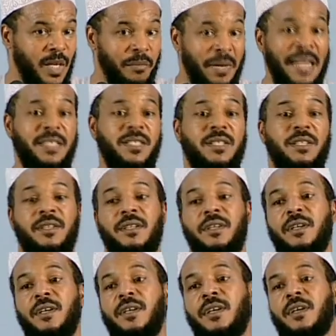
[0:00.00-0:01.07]
But
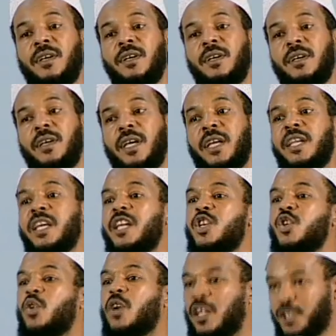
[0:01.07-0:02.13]
in
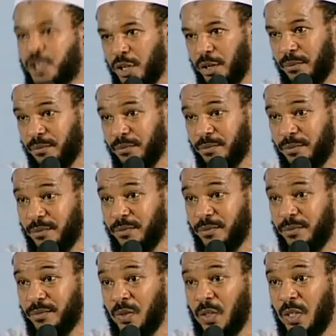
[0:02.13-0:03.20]
Hindu culture
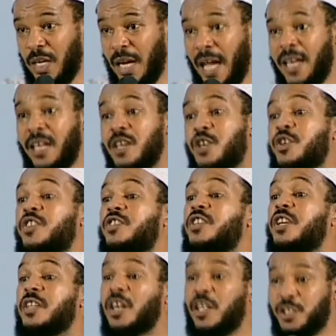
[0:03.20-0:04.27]
and in
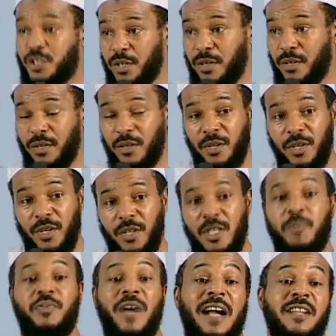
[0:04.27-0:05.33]
Christian culture,
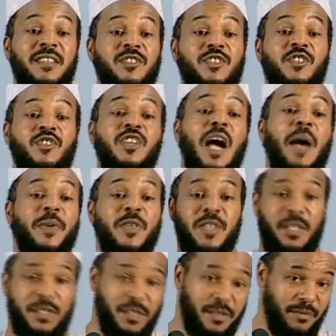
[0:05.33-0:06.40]
the practice is the
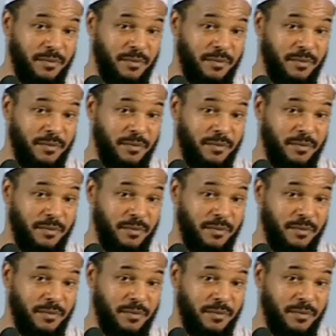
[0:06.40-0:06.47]
opposite.